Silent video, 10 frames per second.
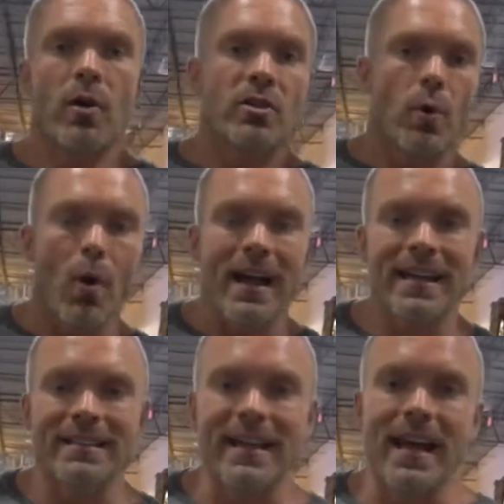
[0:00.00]
So why
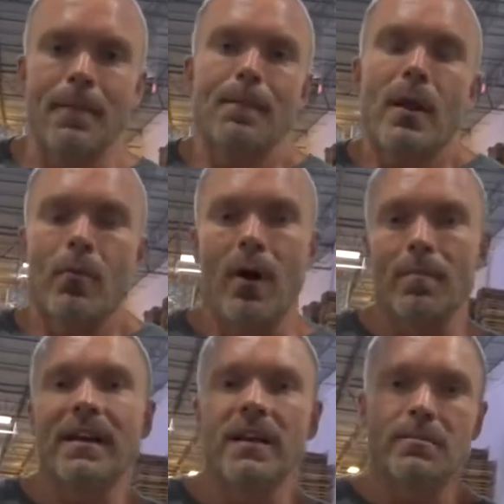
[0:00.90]
is that? Well,
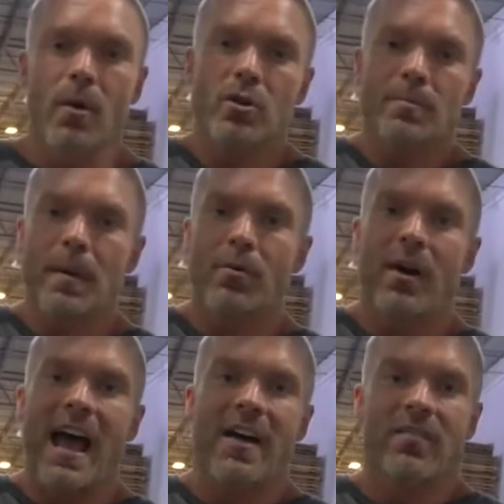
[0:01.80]
because most people
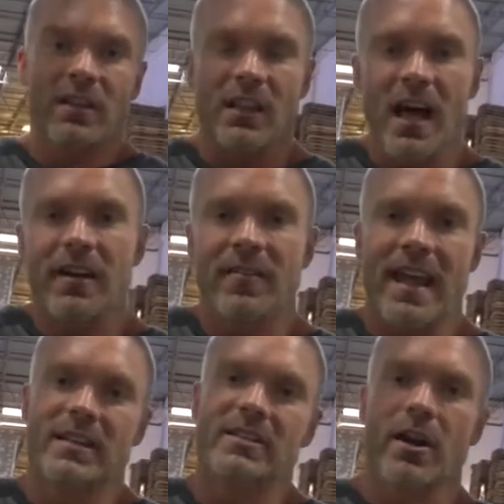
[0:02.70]
have a lot of
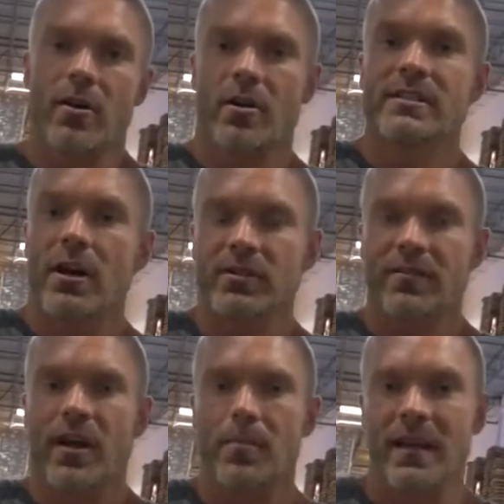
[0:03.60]
anterior delt
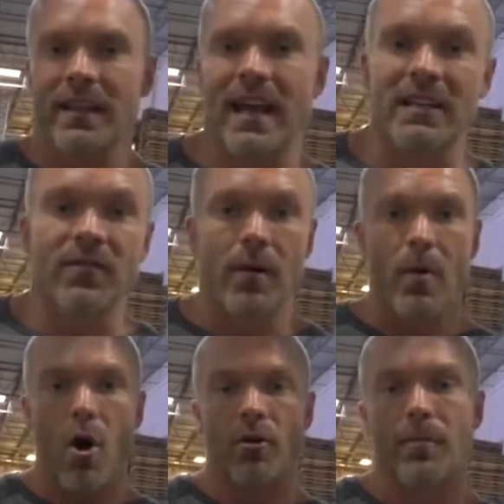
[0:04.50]
development, and that's from
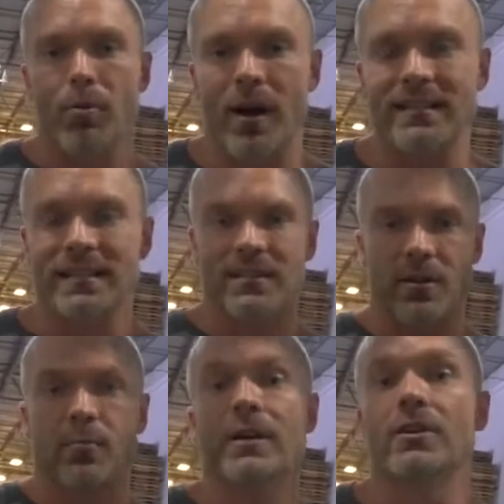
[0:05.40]
all the presses
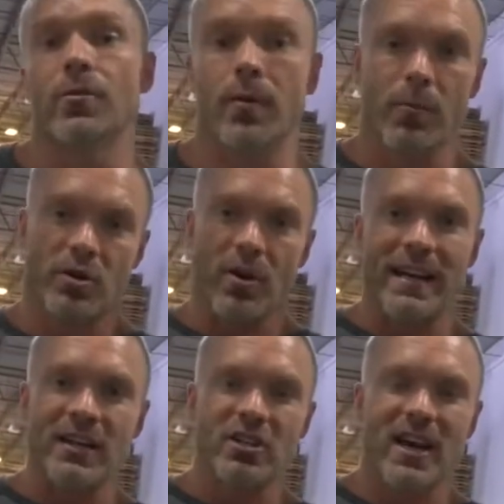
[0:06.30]
that we do. When we're
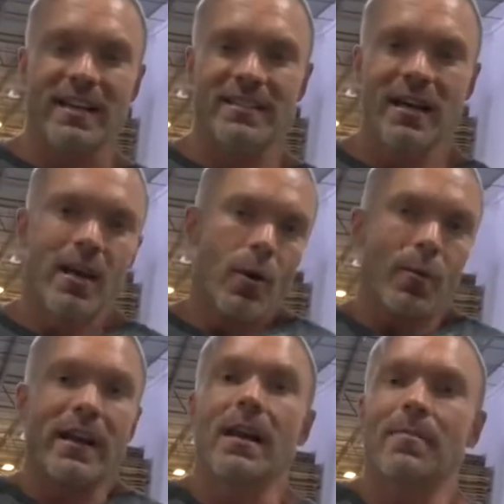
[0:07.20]
training chest,
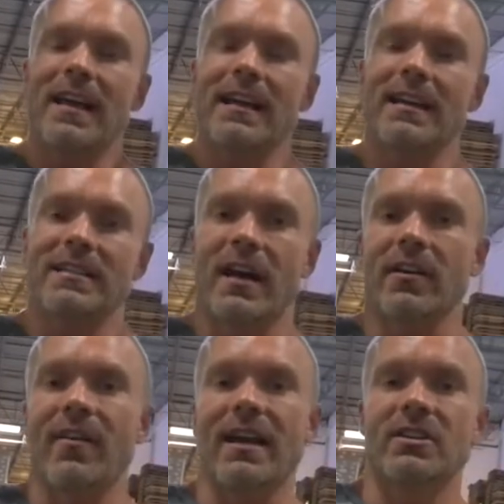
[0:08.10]
we end up hitting a ton
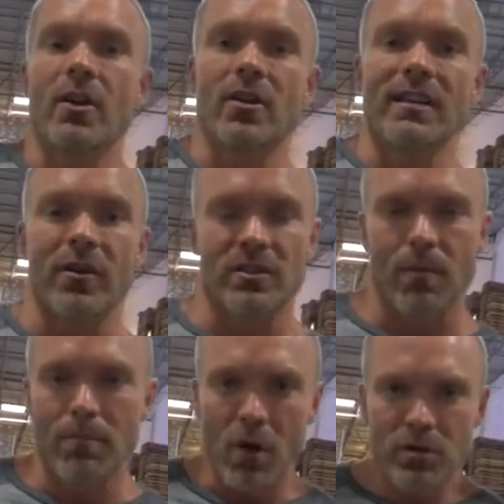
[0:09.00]
of anterior delts. So
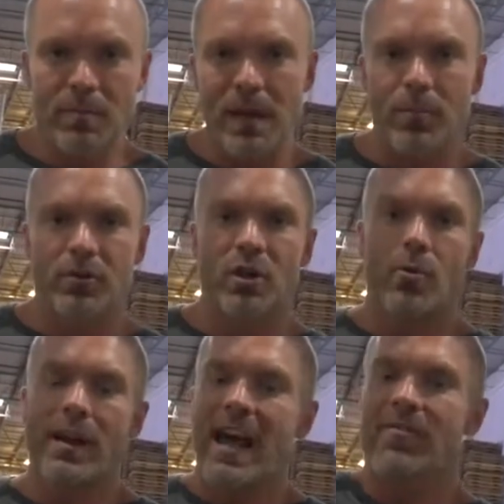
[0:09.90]
most people
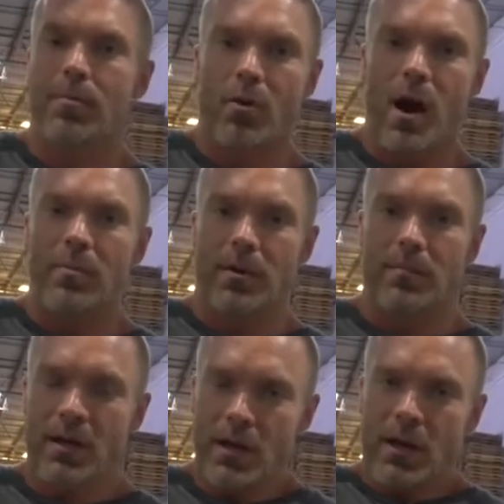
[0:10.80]
don't have a
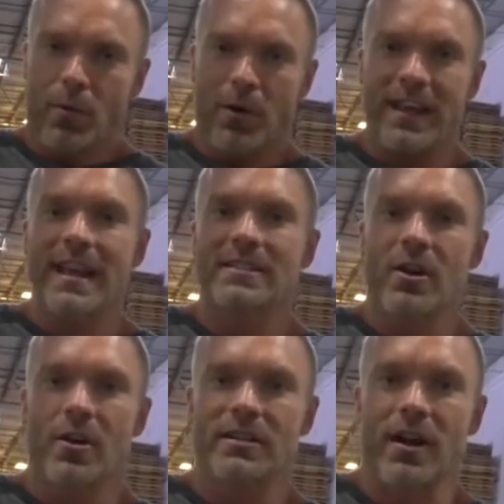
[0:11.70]
problem with
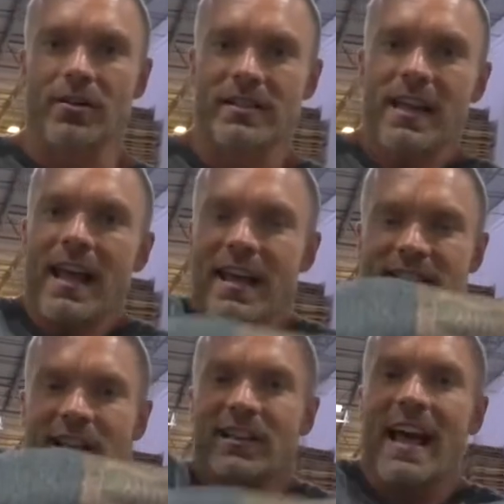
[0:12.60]
anterior delts.
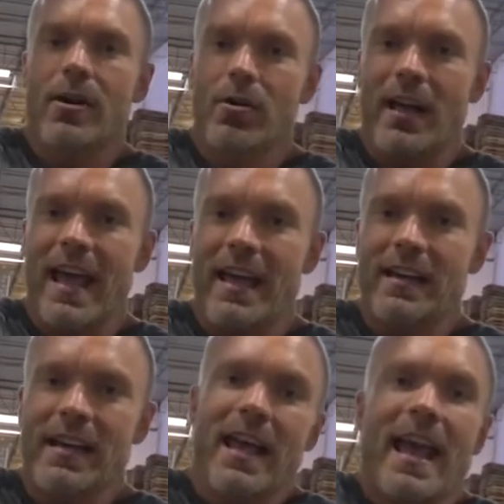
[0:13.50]
It's the lateral
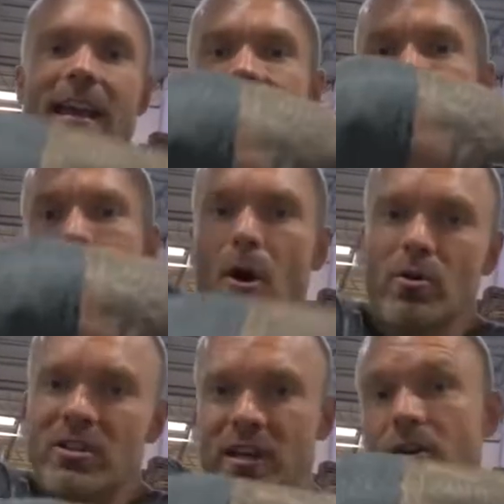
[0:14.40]
head and it's the
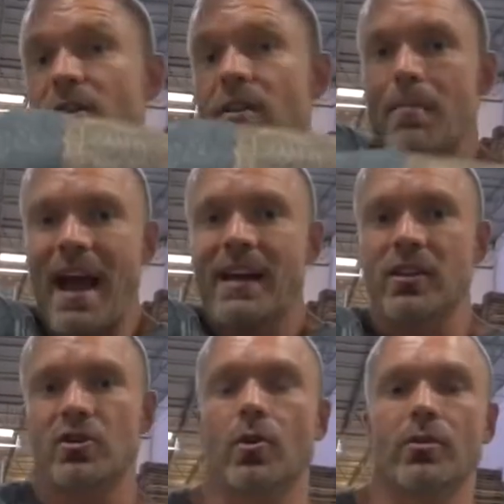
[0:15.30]
posterior, the back of
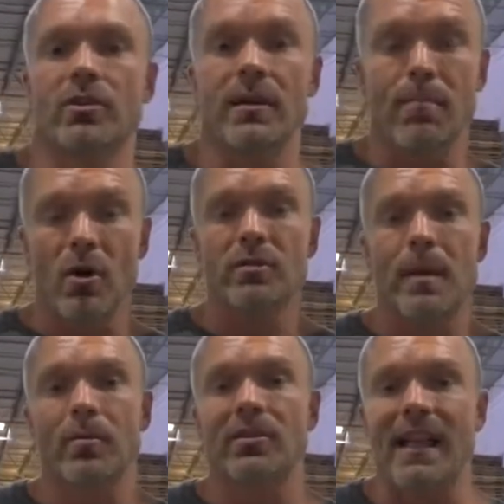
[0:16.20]
the shoulders, that most
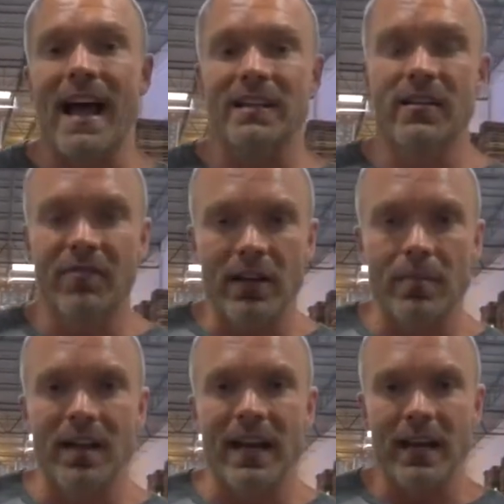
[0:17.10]
people lack
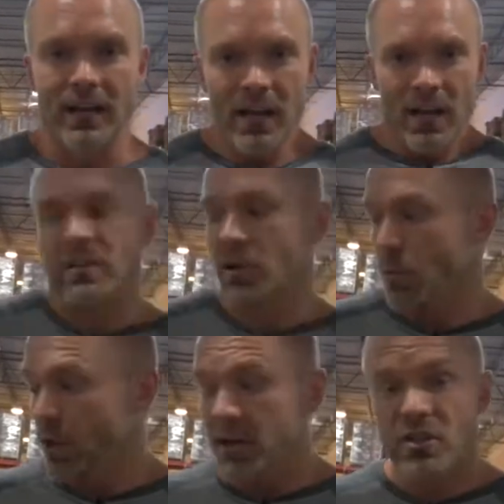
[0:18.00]
development in. So
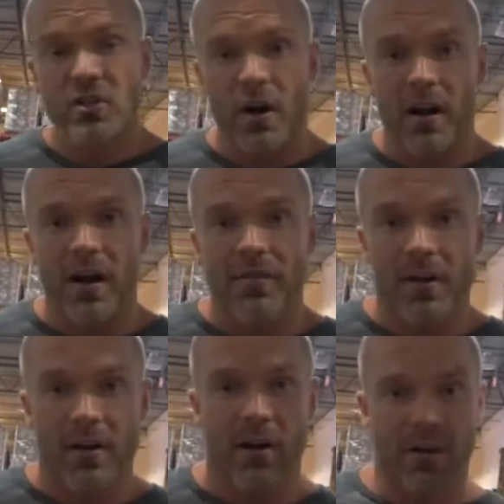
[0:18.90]
we're gonna start off
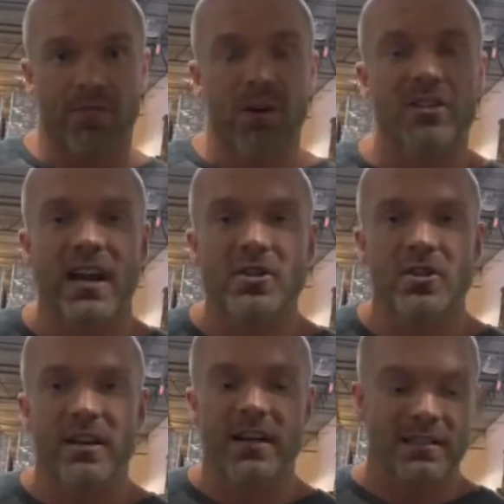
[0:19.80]
our first
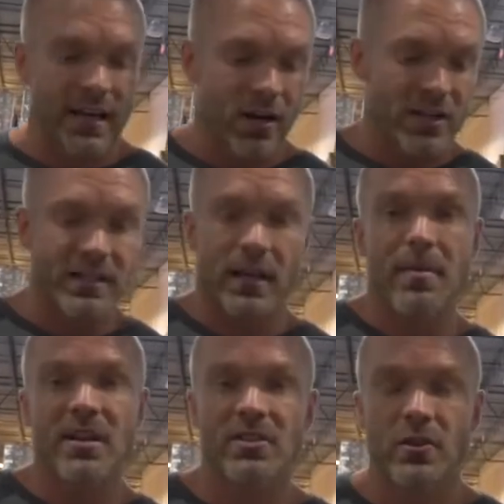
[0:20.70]
exercise here. This is gonna
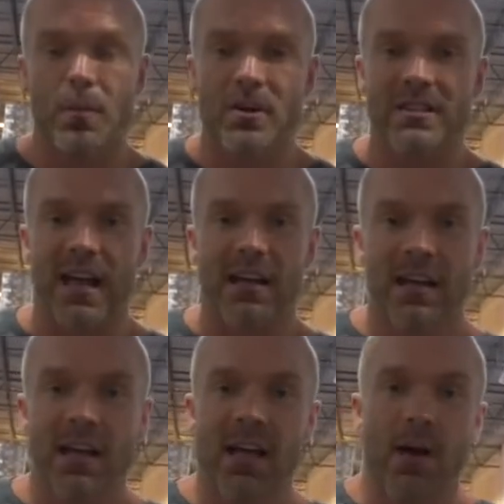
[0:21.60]
be a superset.
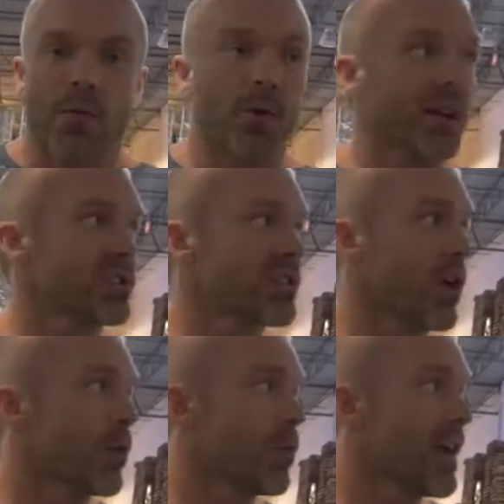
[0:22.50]
We're gonna
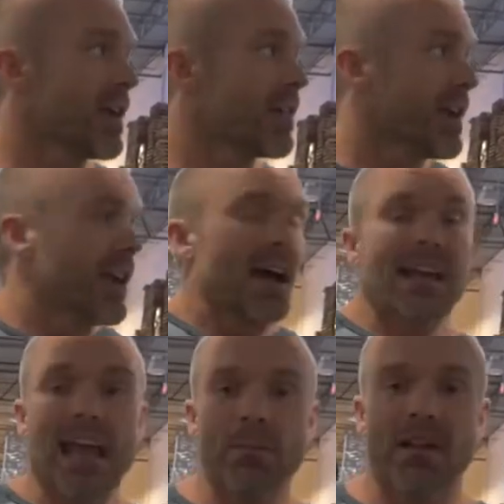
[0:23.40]
start with a
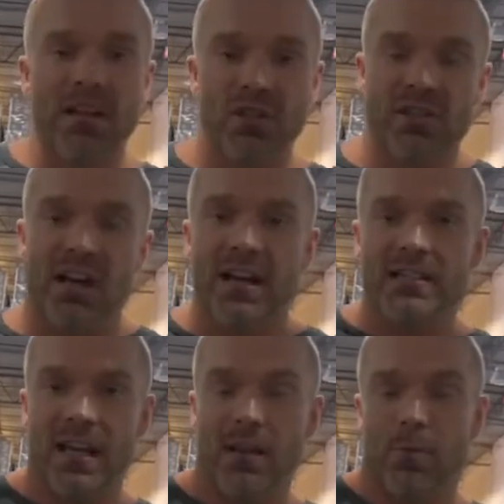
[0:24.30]
cable
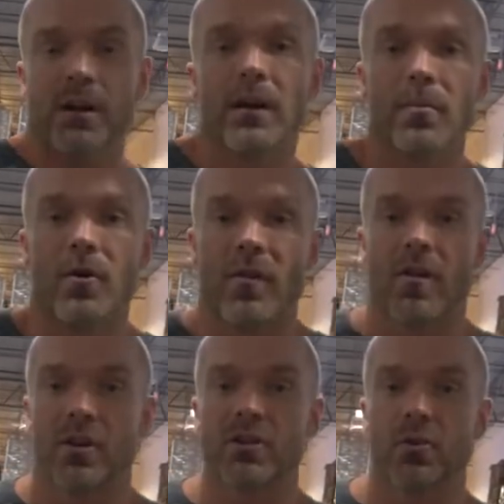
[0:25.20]
exercise, and then we're gonna move
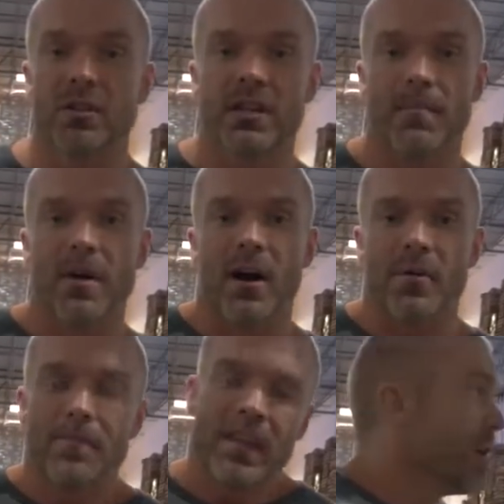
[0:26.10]
over to a
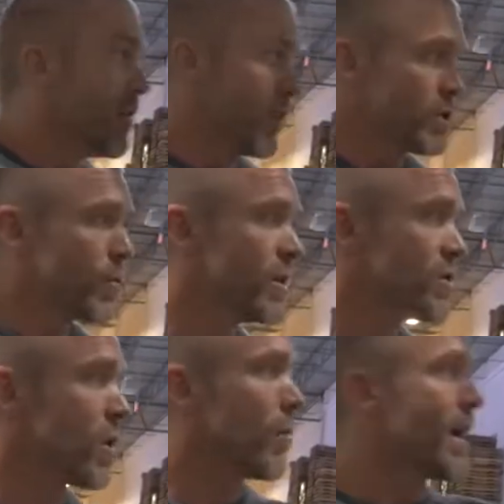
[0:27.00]
dumbbell. First, we're gonna
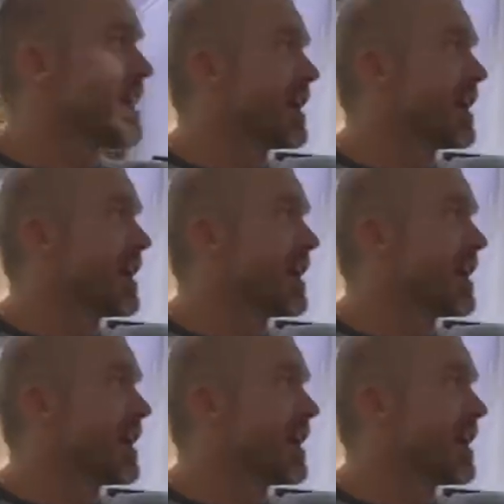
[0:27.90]
start right